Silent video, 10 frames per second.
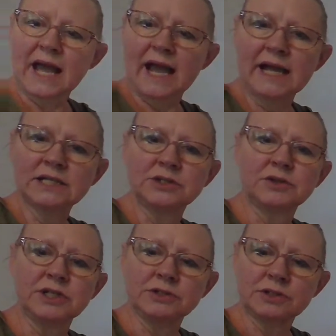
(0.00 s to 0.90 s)
And you
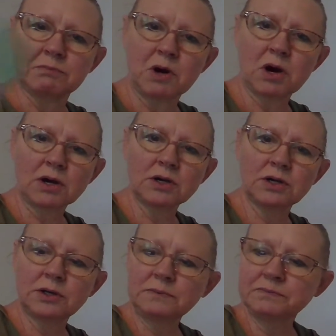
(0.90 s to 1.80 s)
can use a
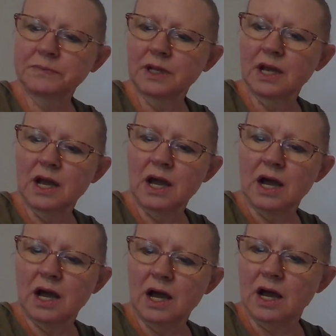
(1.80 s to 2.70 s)
marker,
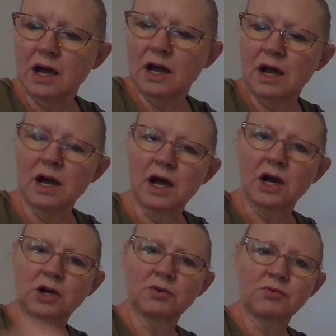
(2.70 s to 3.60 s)
a
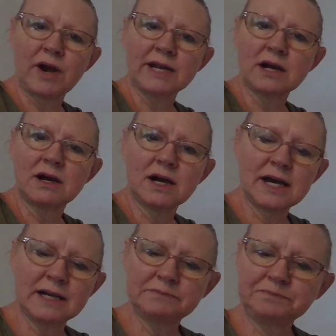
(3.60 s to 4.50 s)

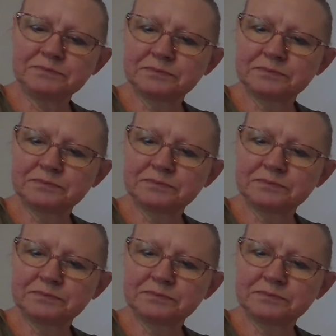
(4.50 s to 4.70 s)
crayon,